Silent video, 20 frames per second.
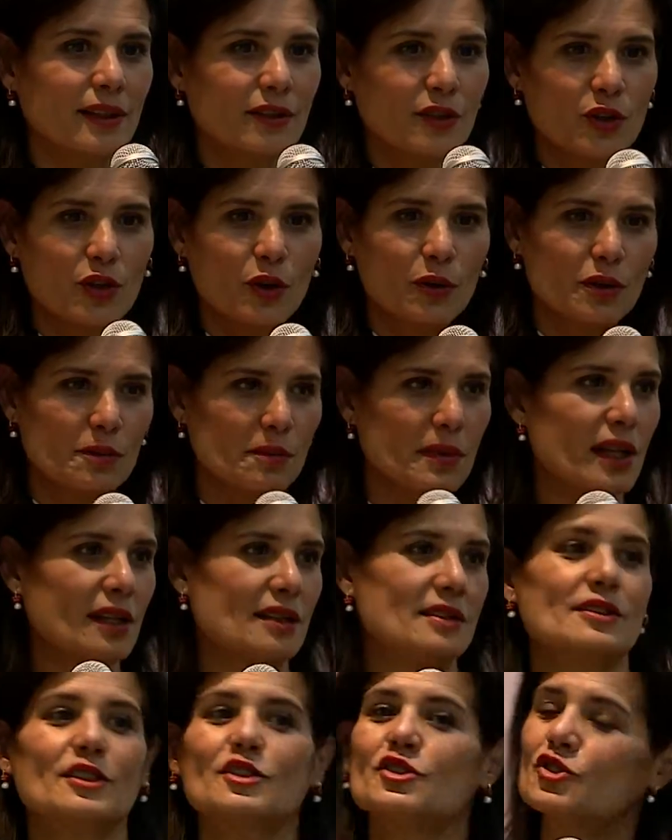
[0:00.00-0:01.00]
You know, the man
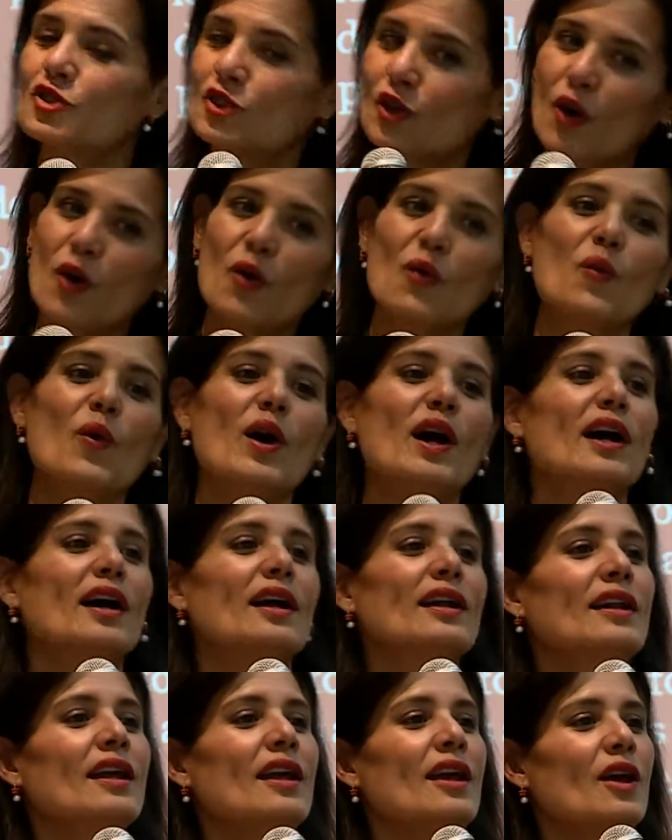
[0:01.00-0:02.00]
is the strong
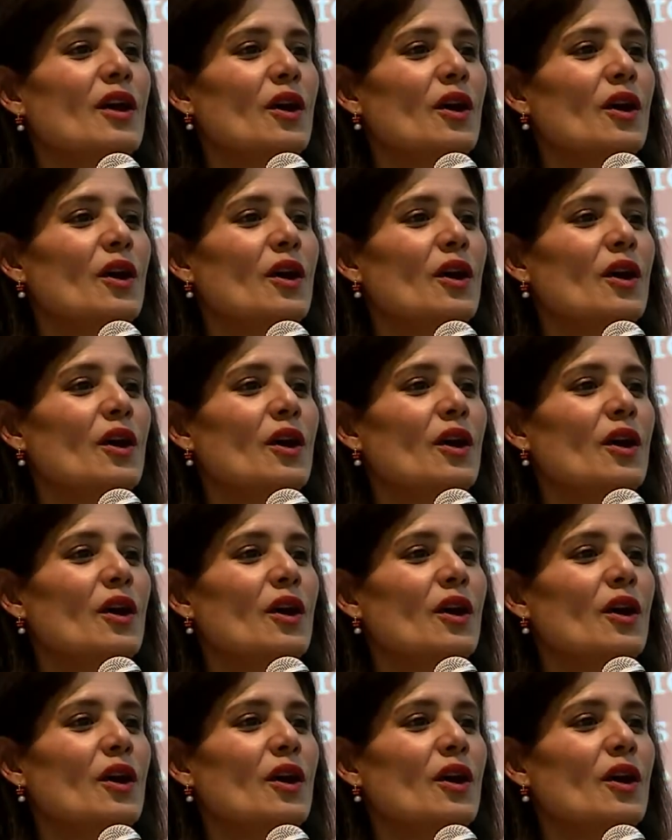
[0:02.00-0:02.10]
one.